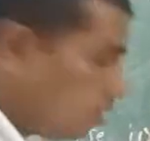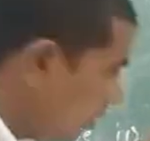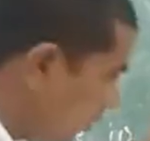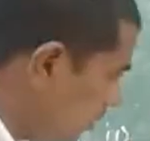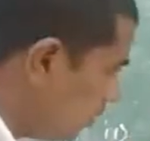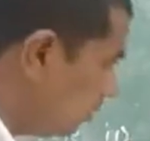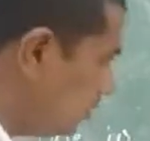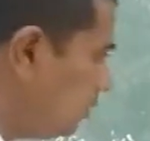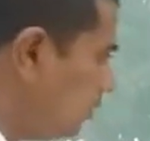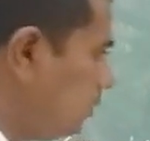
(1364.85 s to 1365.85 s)
Or
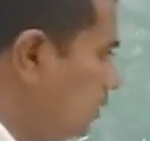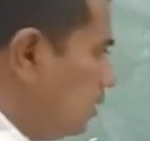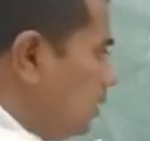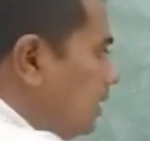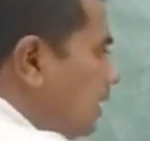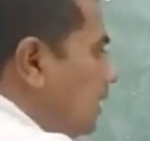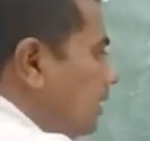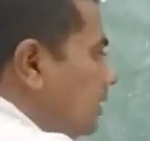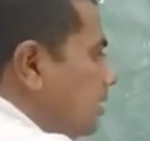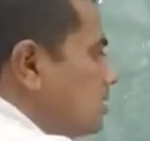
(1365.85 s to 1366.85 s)

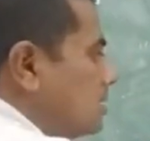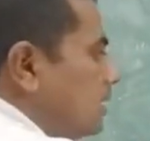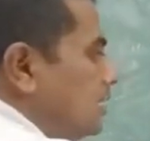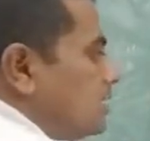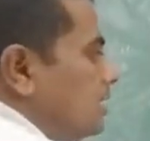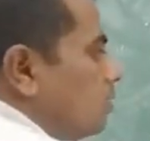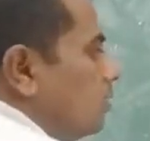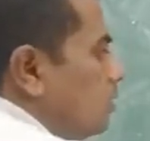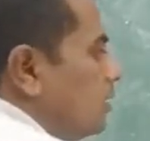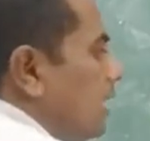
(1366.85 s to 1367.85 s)
delta z is
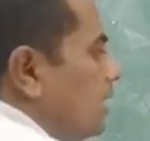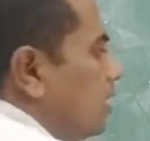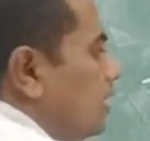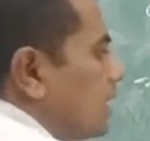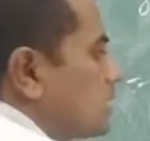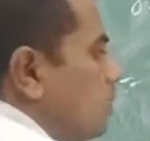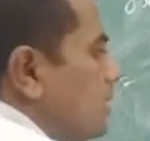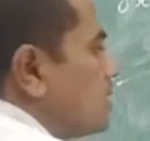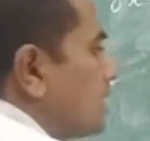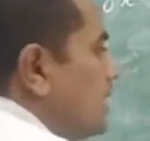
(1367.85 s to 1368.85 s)
equal to delta x
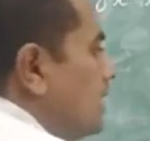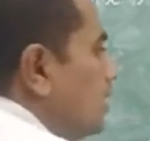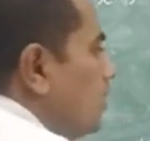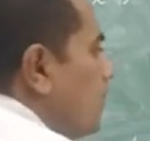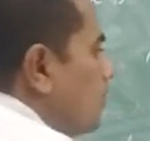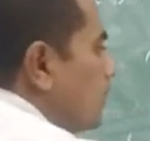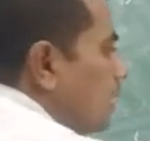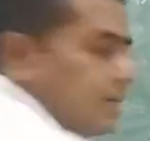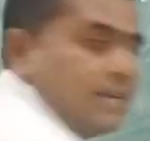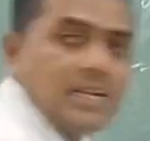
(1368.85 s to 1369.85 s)
plus y
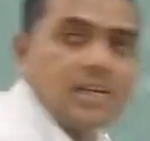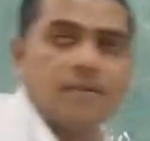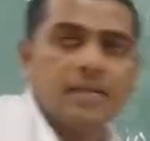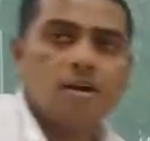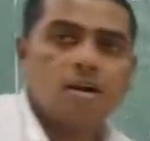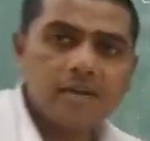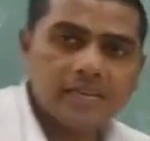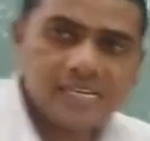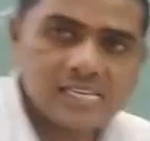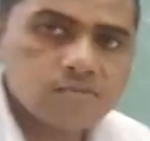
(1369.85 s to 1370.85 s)
delta y.
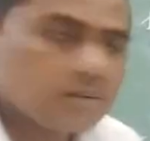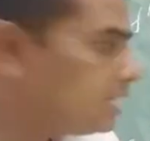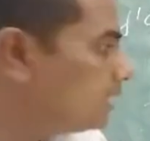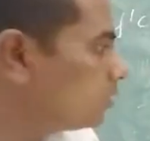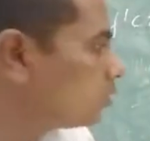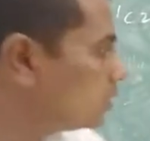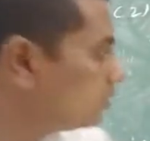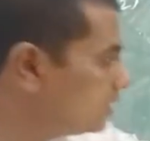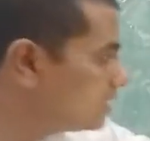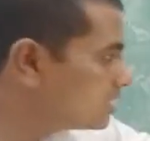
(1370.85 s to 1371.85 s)
Already case 1 alli
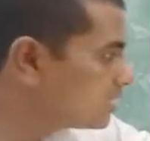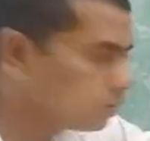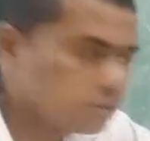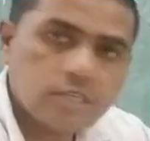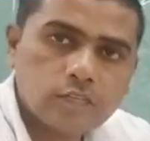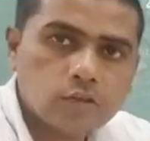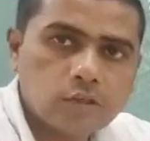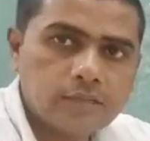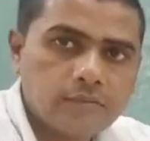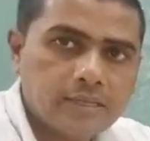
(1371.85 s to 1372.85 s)
tondidhi, this is equal to 0 tondidhi.